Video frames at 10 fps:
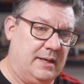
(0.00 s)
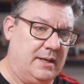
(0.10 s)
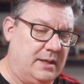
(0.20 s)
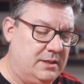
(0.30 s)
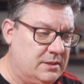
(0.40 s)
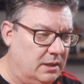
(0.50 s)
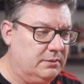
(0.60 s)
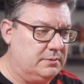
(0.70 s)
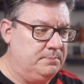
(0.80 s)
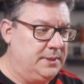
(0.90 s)

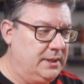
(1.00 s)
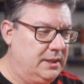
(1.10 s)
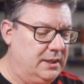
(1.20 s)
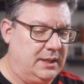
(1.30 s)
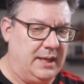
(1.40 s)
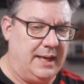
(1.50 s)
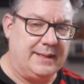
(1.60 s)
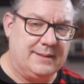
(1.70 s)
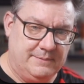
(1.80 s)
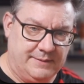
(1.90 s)
not being
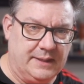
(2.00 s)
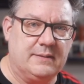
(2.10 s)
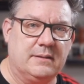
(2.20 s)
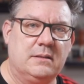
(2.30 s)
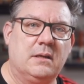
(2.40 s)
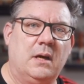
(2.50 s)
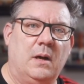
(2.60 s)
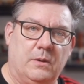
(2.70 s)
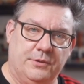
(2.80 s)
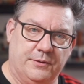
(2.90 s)
activated
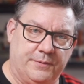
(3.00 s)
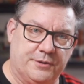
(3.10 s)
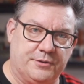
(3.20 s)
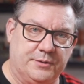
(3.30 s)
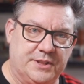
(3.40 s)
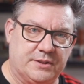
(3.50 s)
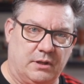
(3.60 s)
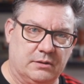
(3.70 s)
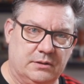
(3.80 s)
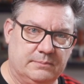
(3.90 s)
on the first
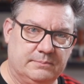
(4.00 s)
restart.